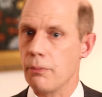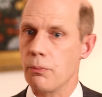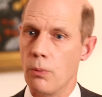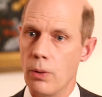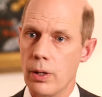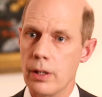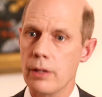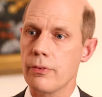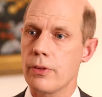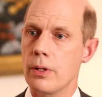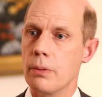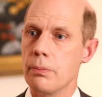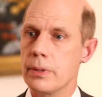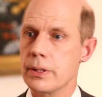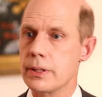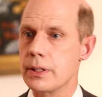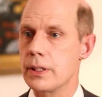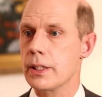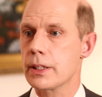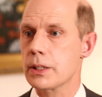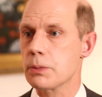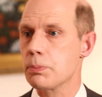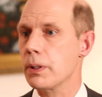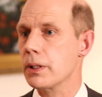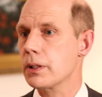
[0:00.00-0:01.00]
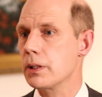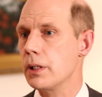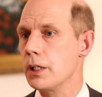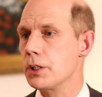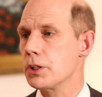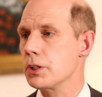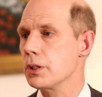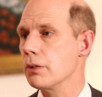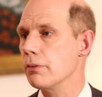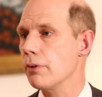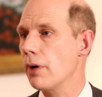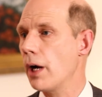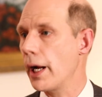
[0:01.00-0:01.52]
One of them is the
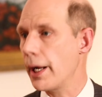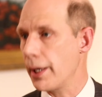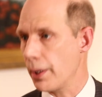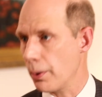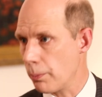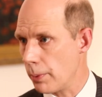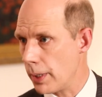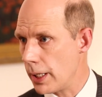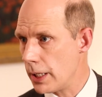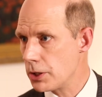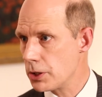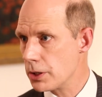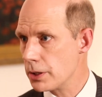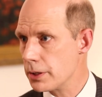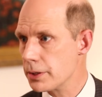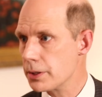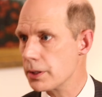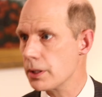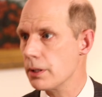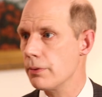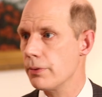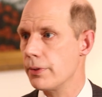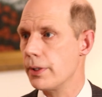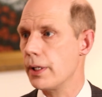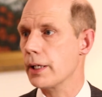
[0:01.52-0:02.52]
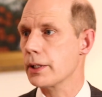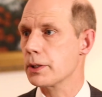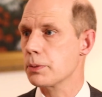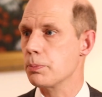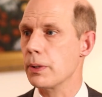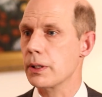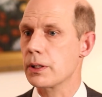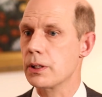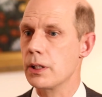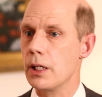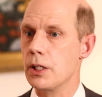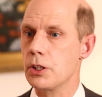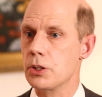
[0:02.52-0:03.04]
expectation of higher wages, the
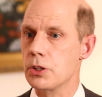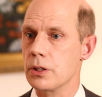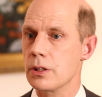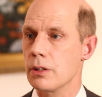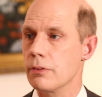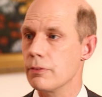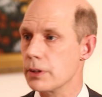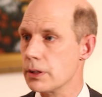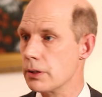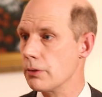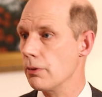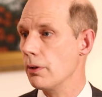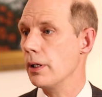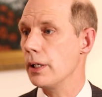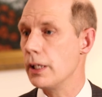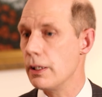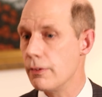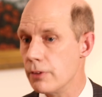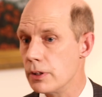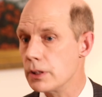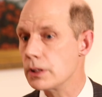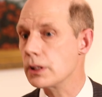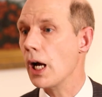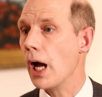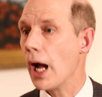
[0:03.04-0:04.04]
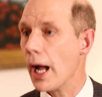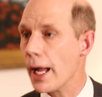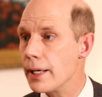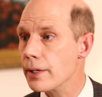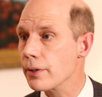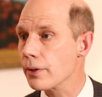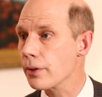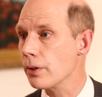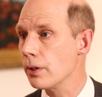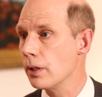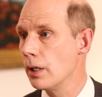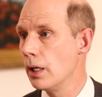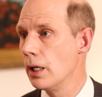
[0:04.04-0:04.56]
expectation of an even
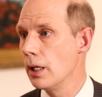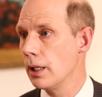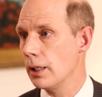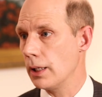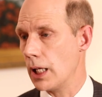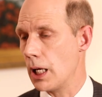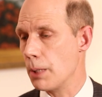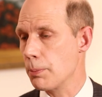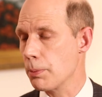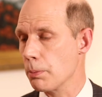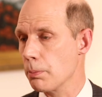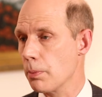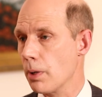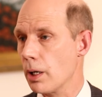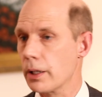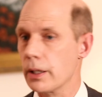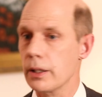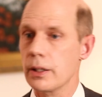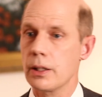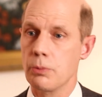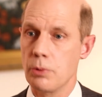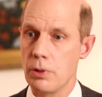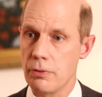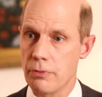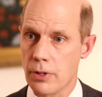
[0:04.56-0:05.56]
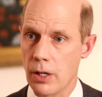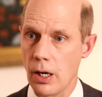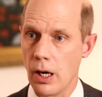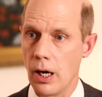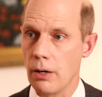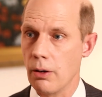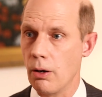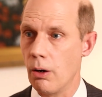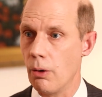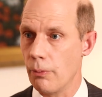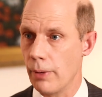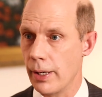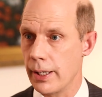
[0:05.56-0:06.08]
tighter labor market than we've
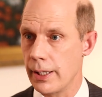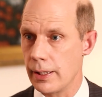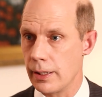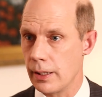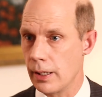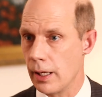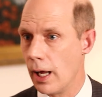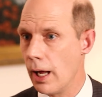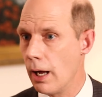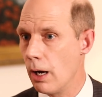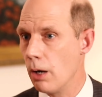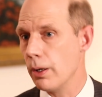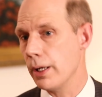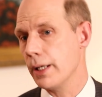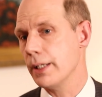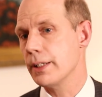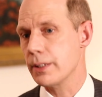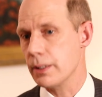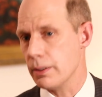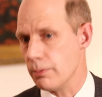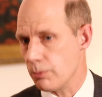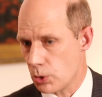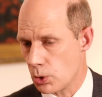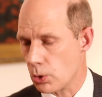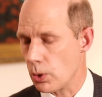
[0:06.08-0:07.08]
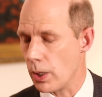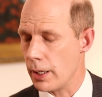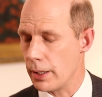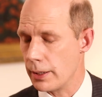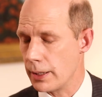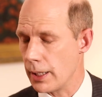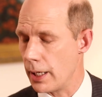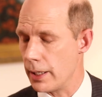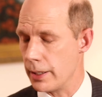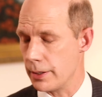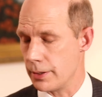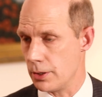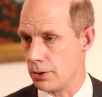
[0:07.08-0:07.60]
got already now, and it's
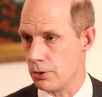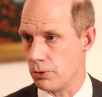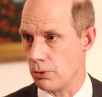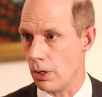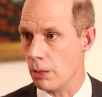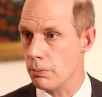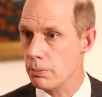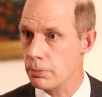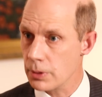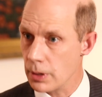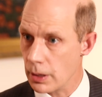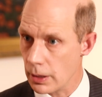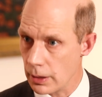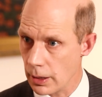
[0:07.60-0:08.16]
tight as a drum's